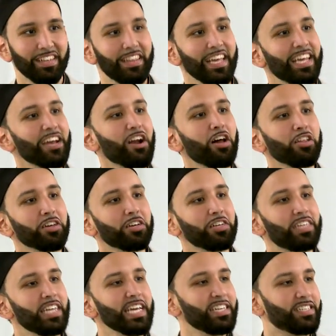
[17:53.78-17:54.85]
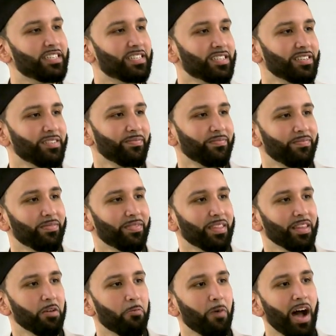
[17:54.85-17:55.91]
They get all the good deeds.
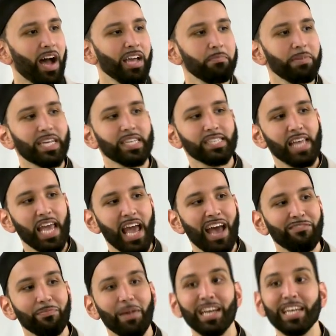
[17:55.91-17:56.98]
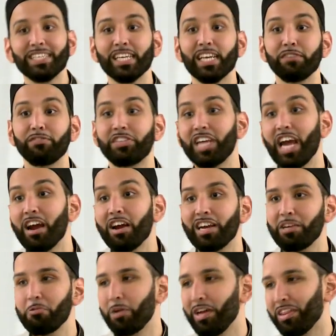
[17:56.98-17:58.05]
Why? Because they have money to give
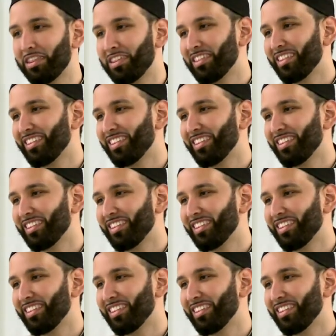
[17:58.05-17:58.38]
charity with.